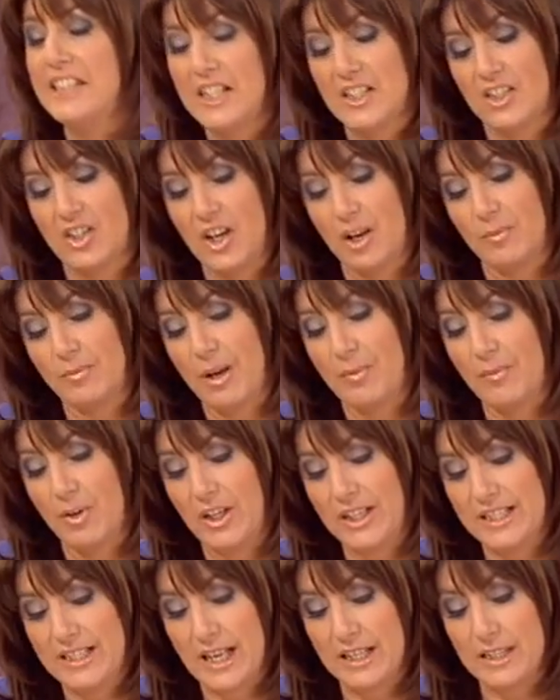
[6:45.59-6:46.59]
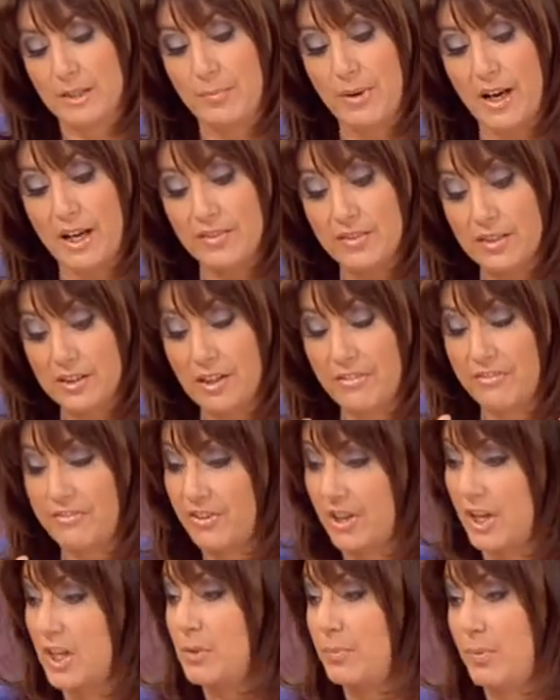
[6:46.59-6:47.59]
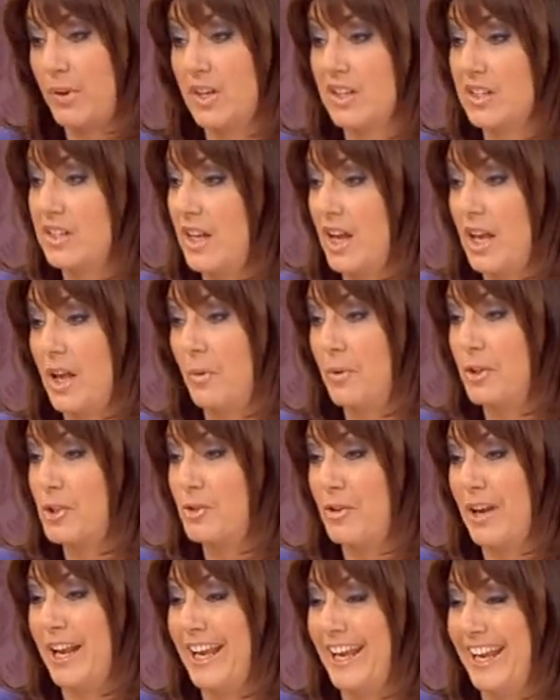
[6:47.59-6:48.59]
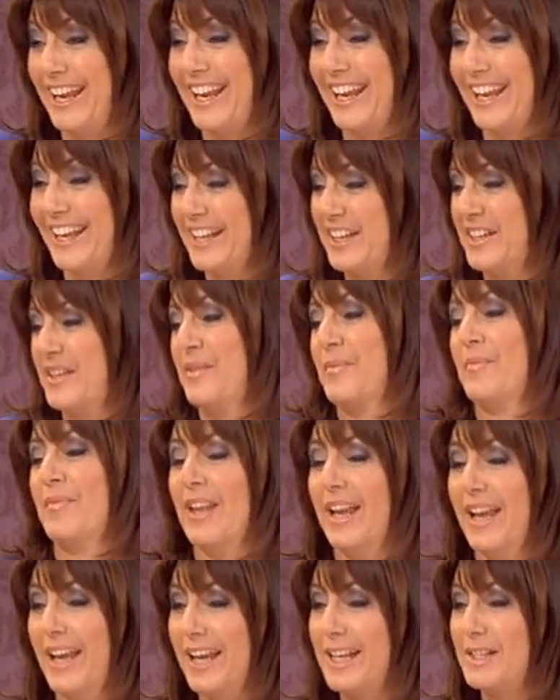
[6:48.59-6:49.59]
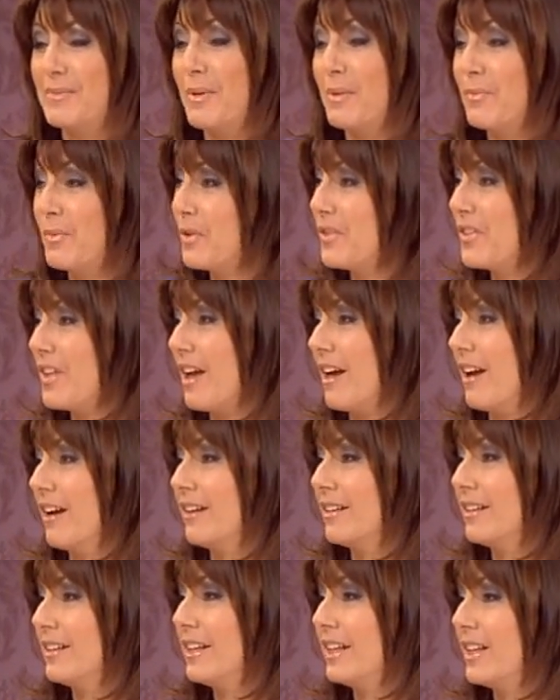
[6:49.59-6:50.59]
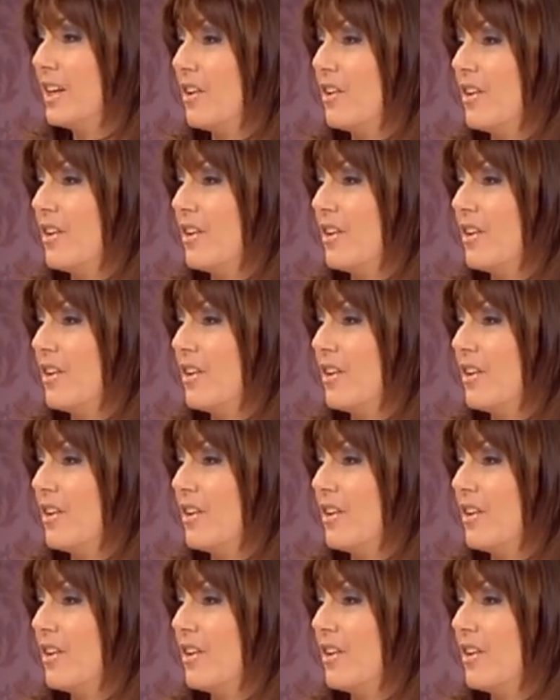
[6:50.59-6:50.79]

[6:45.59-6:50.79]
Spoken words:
So I'm all excited. But the first person I always ring is my mother, you know,